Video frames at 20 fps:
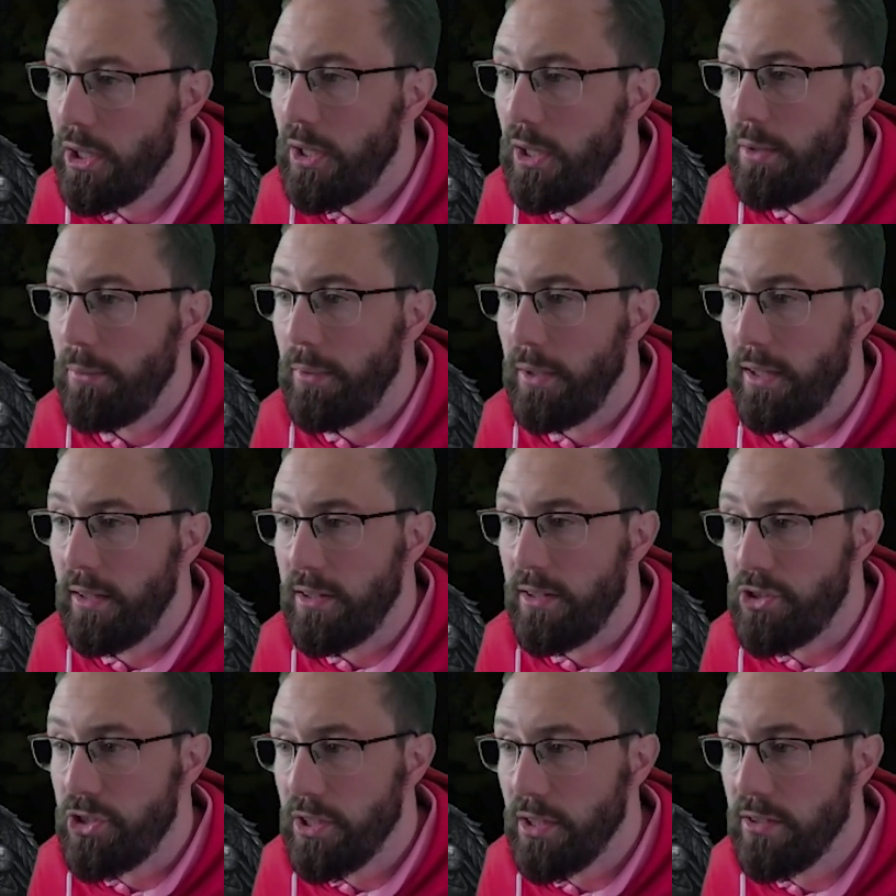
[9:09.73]
We get the
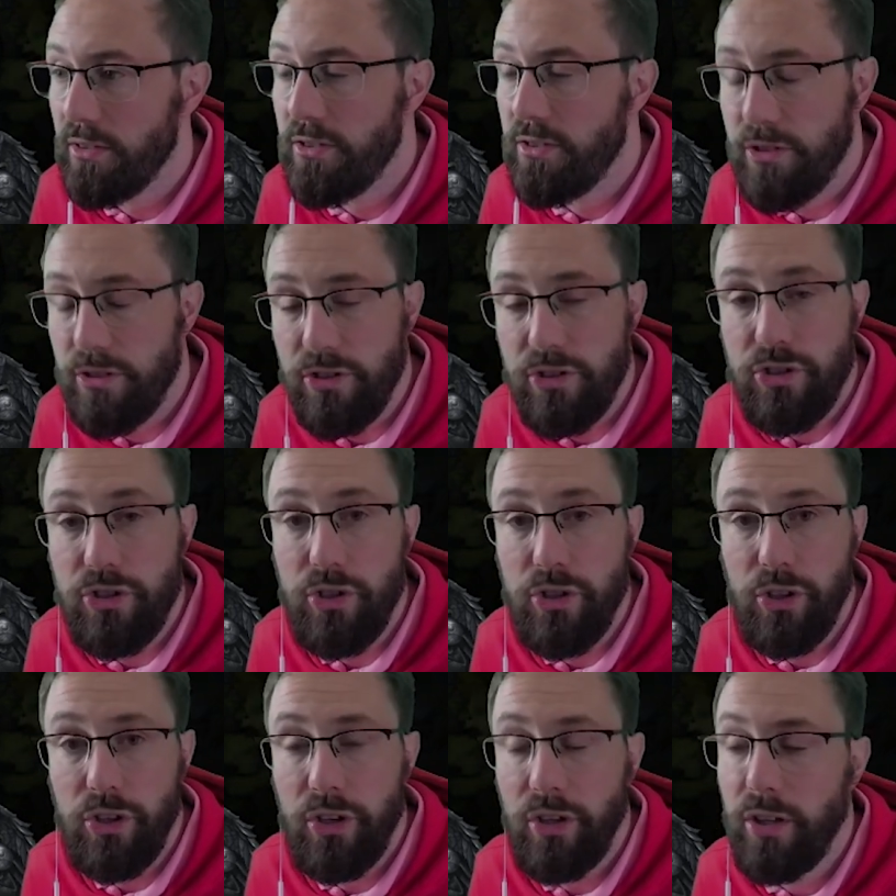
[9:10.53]
chance to
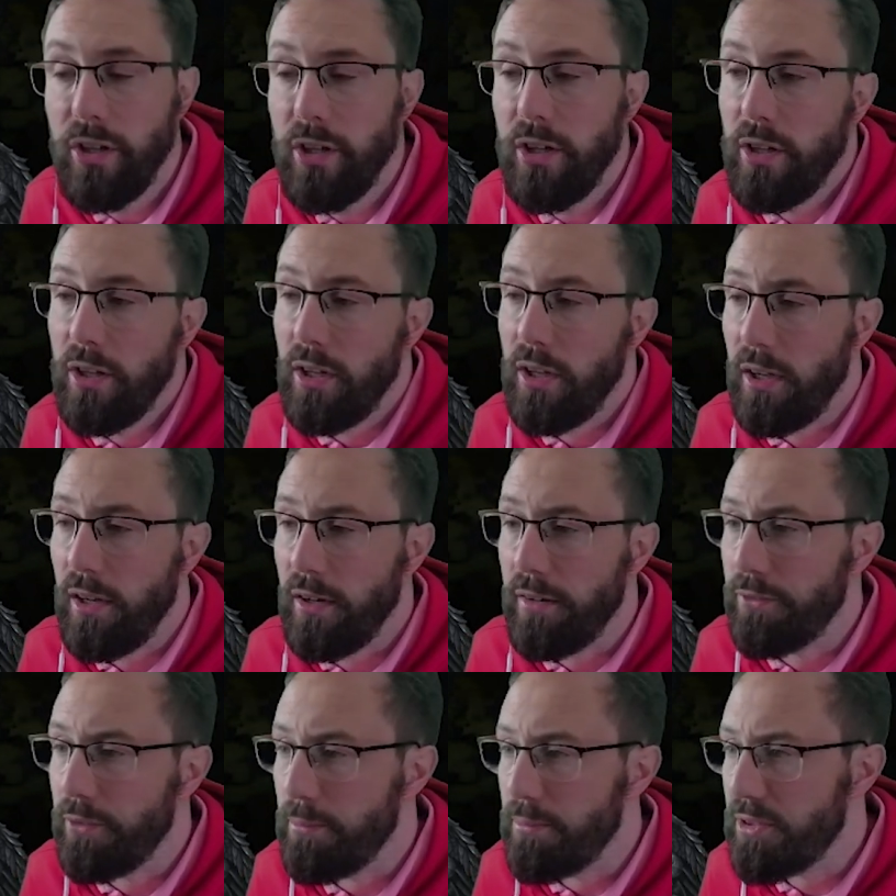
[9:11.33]
stun
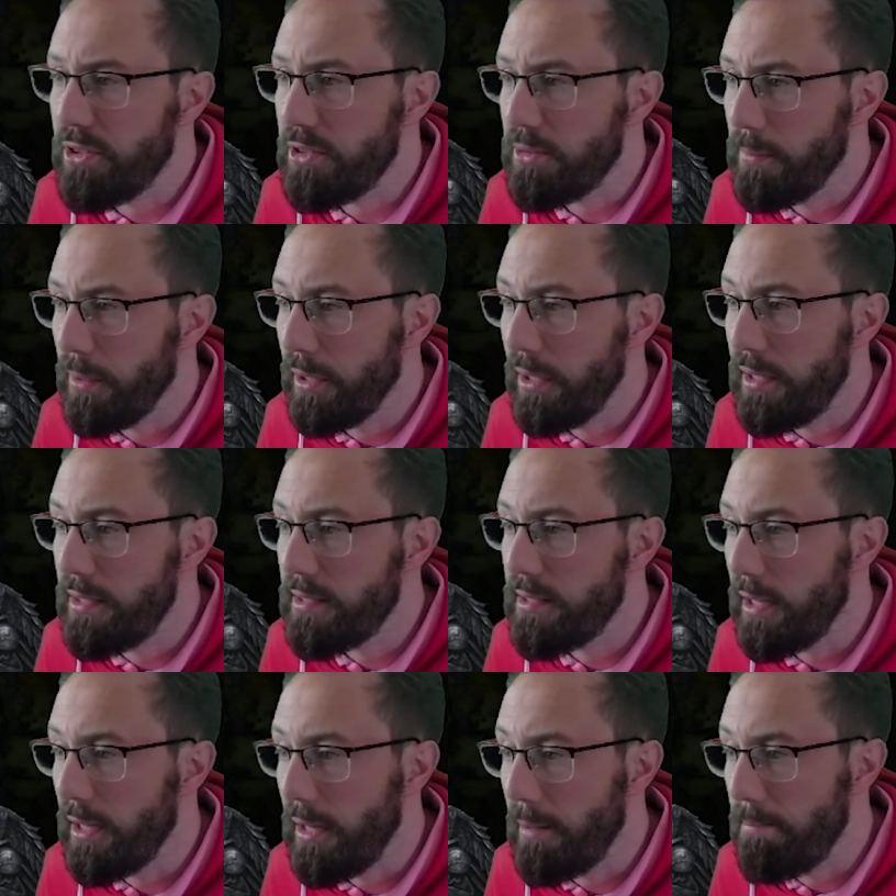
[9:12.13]
from Smite,
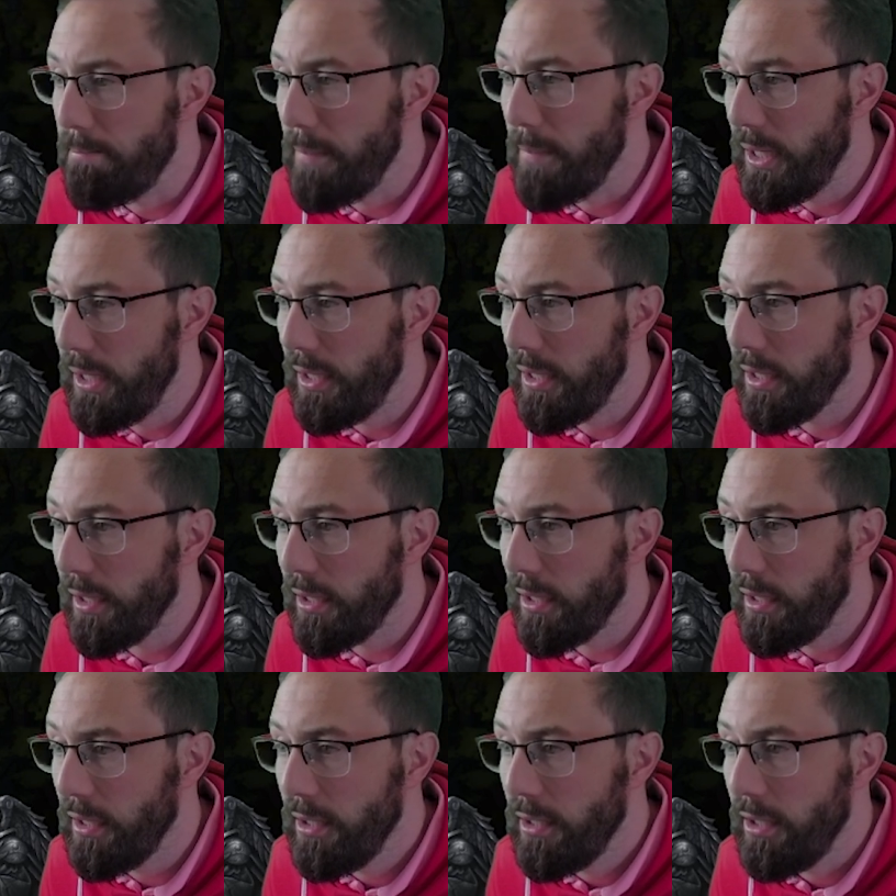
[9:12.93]
and then Maniac.